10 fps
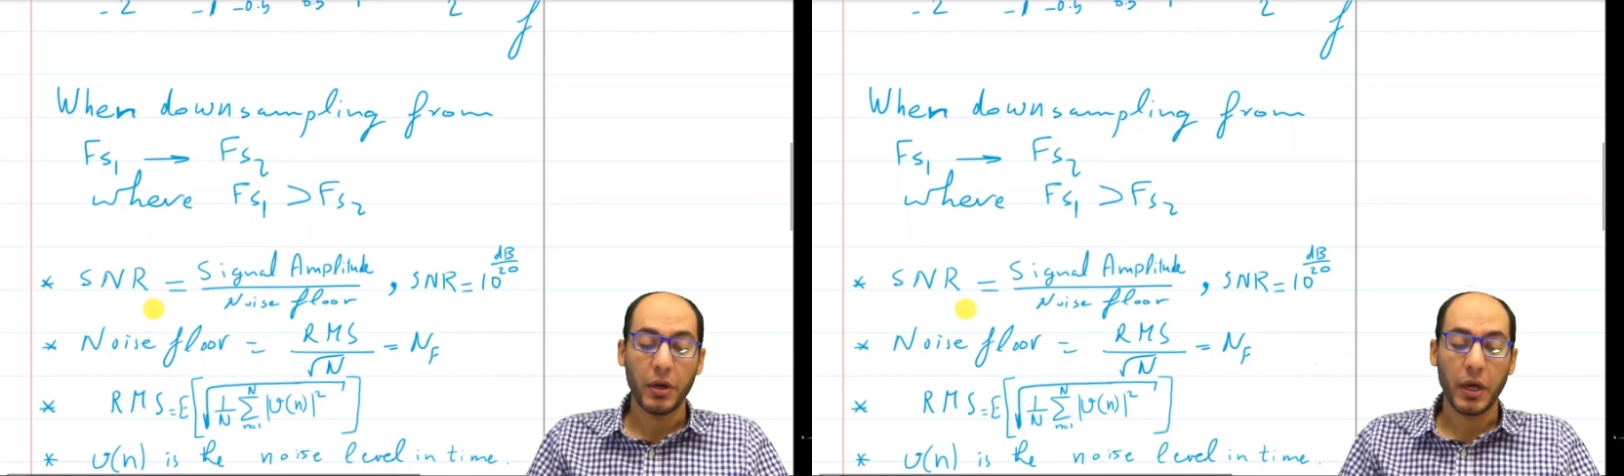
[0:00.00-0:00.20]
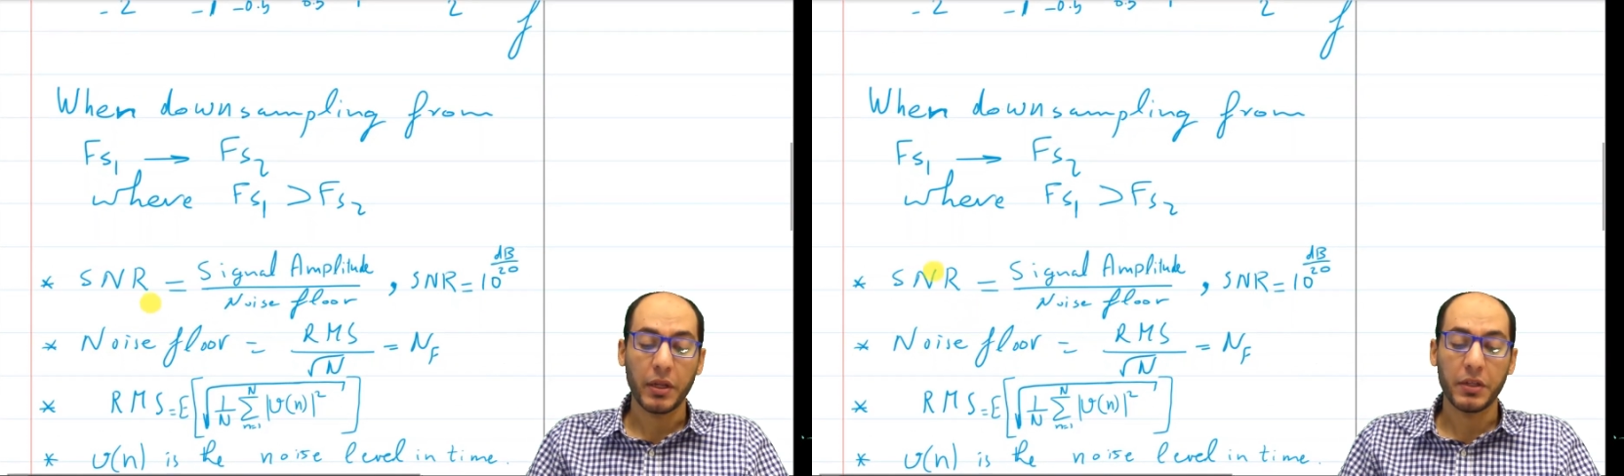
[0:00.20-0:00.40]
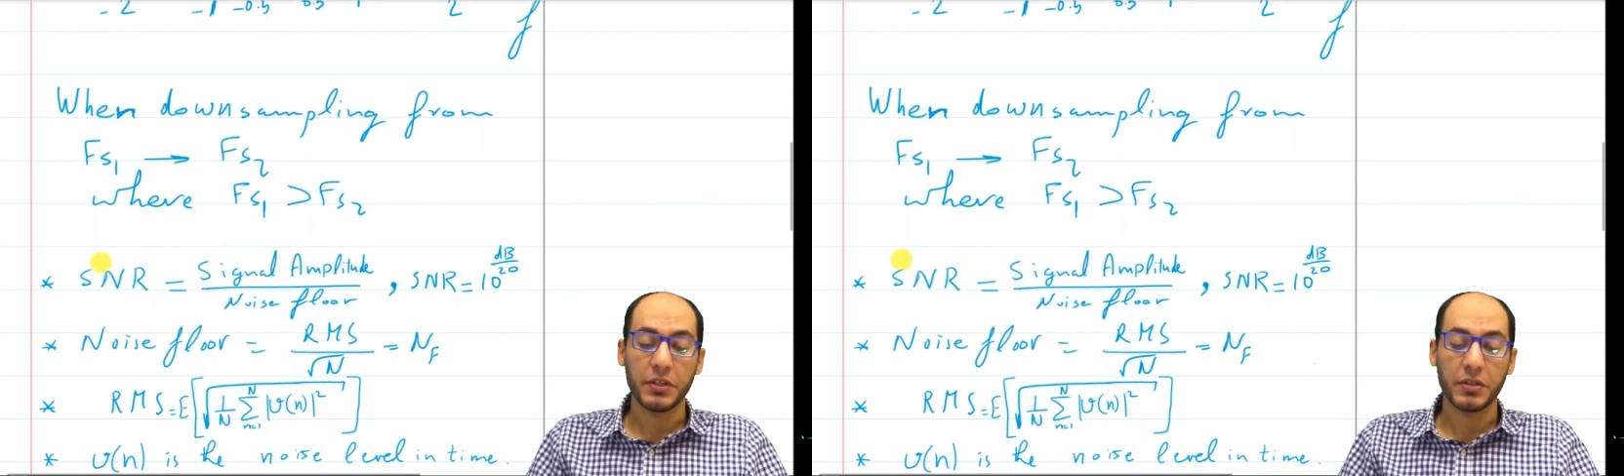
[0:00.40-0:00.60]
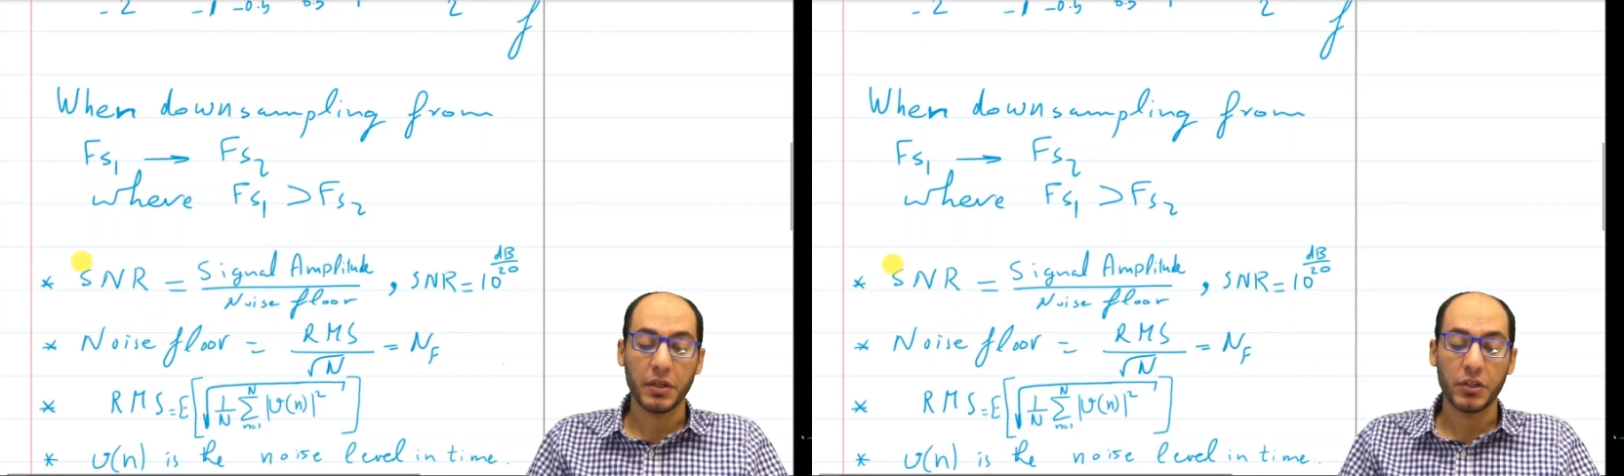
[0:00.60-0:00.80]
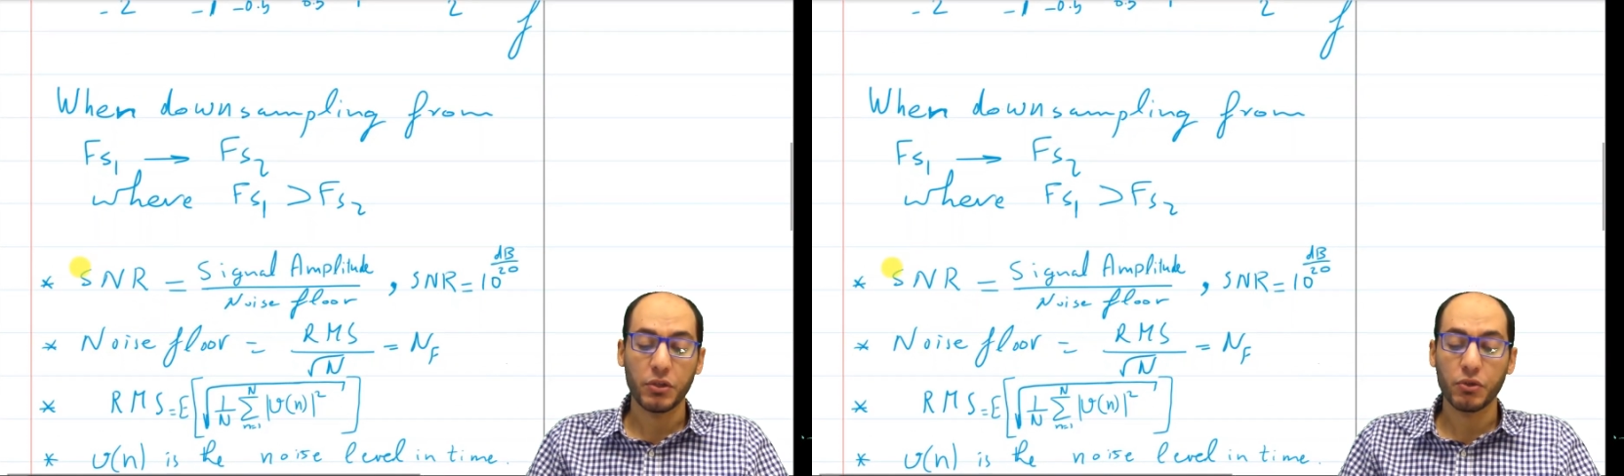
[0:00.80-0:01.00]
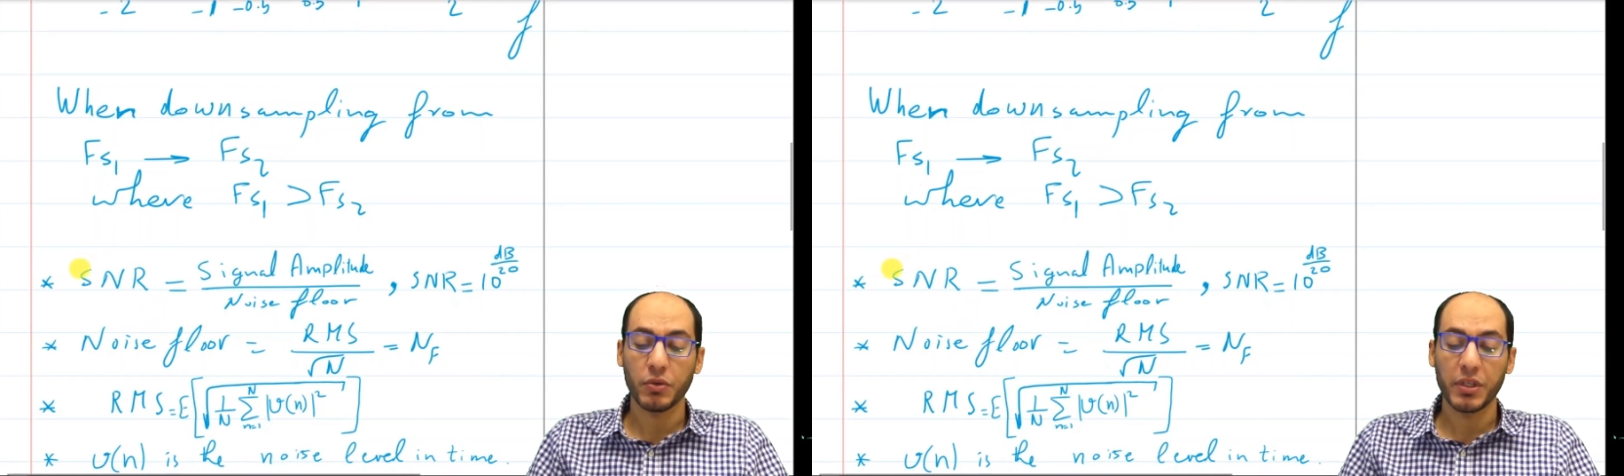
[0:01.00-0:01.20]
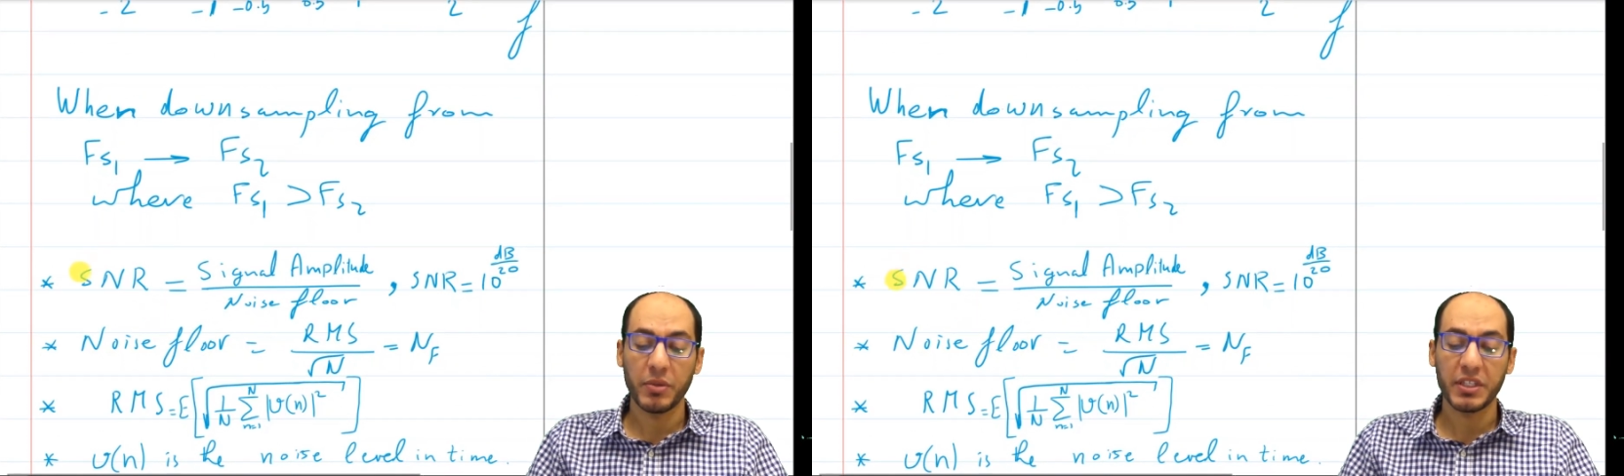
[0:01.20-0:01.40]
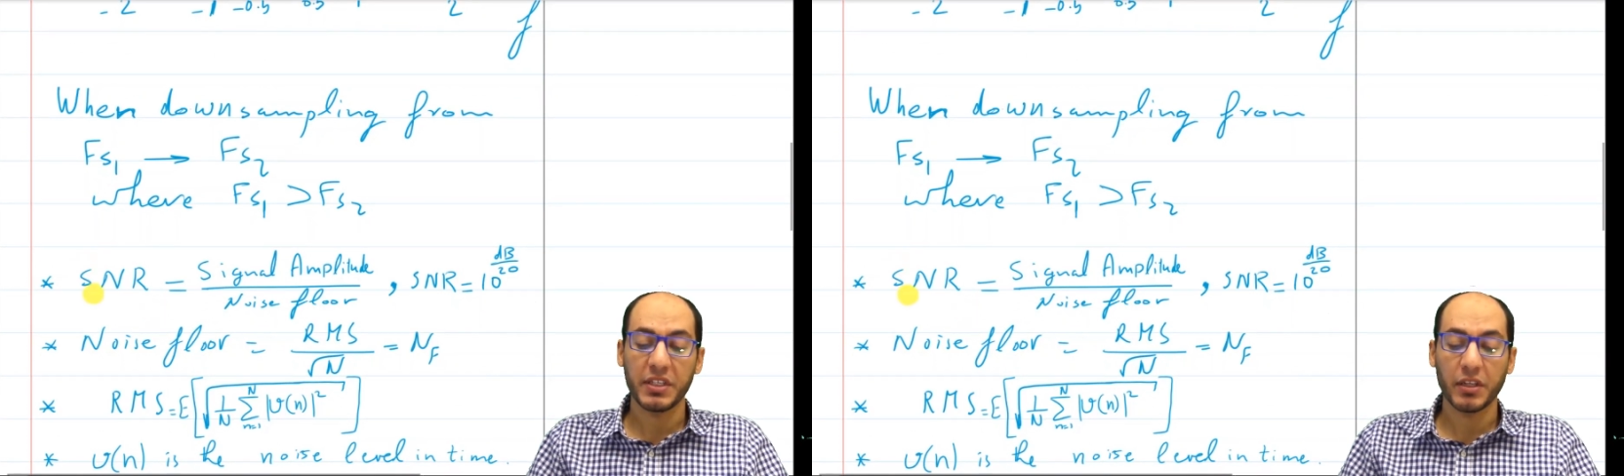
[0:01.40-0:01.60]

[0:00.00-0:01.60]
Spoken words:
and it usually means